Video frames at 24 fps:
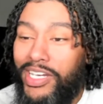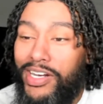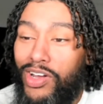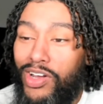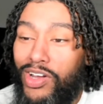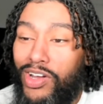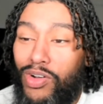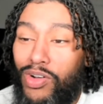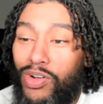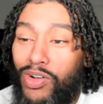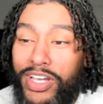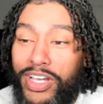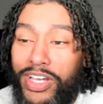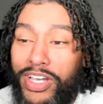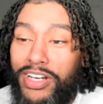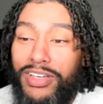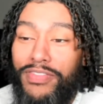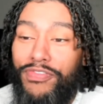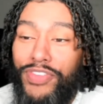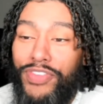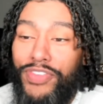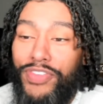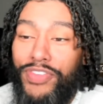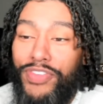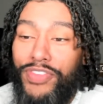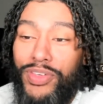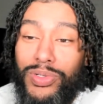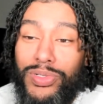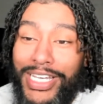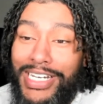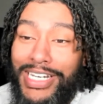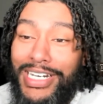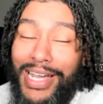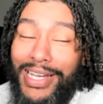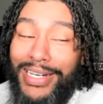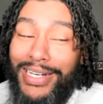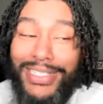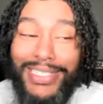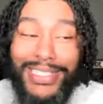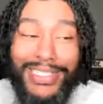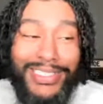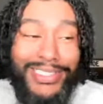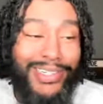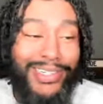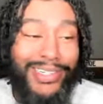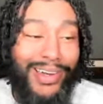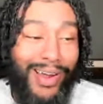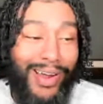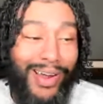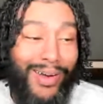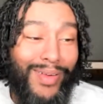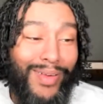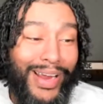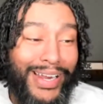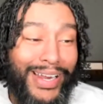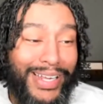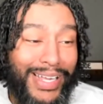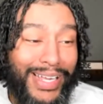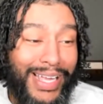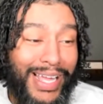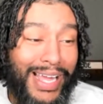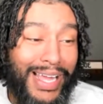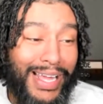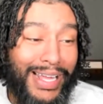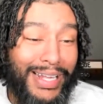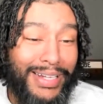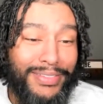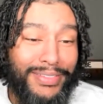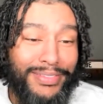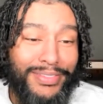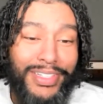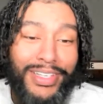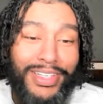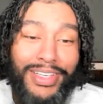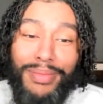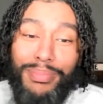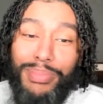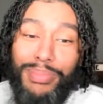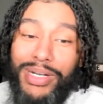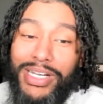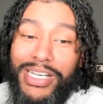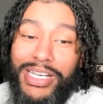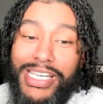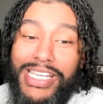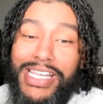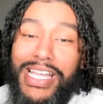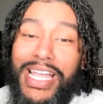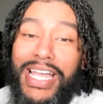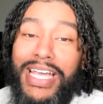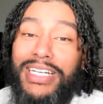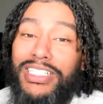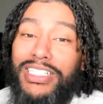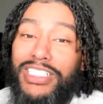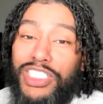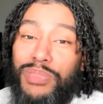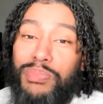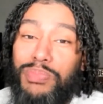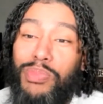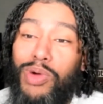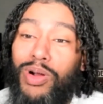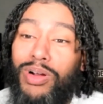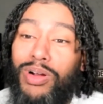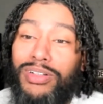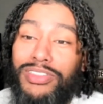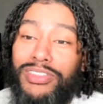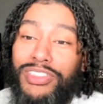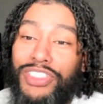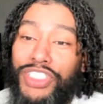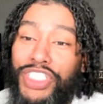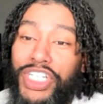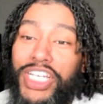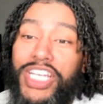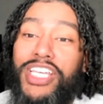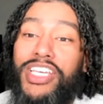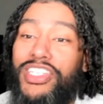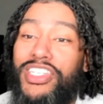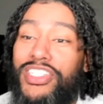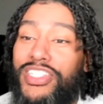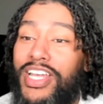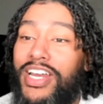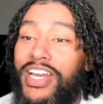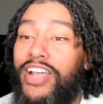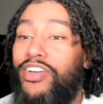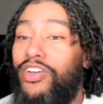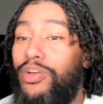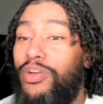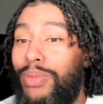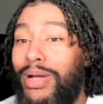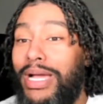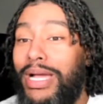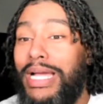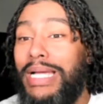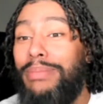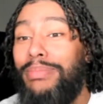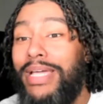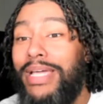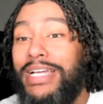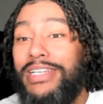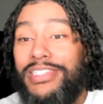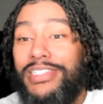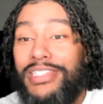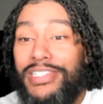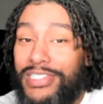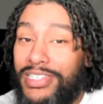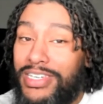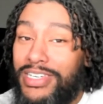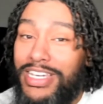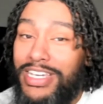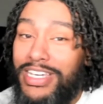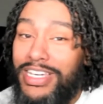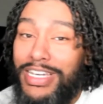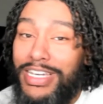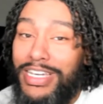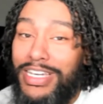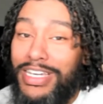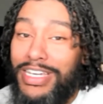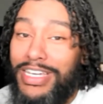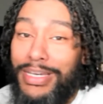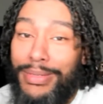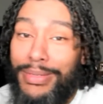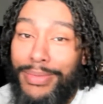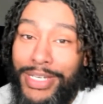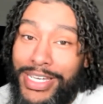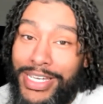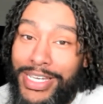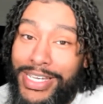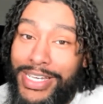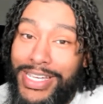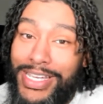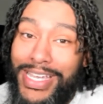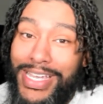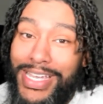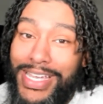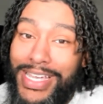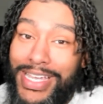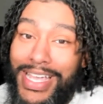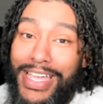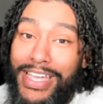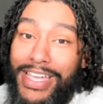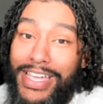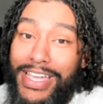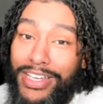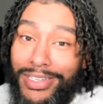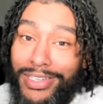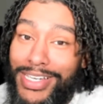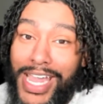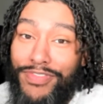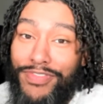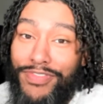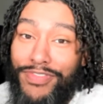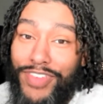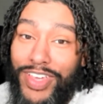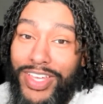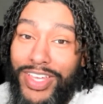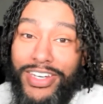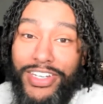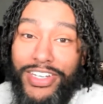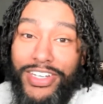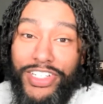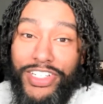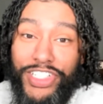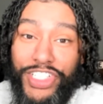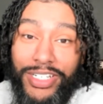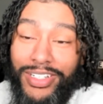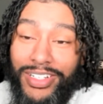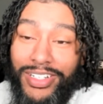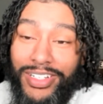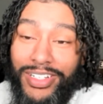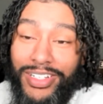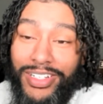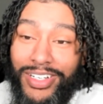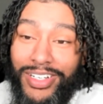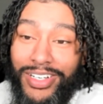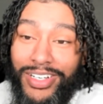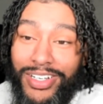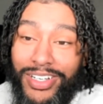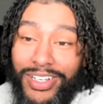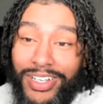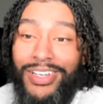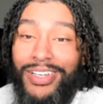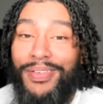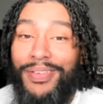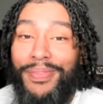But yeah, don't get it confused. Elon, he's an all right guy, but he ain't the smart genius that everybody makes it seem. He ain't invented shit.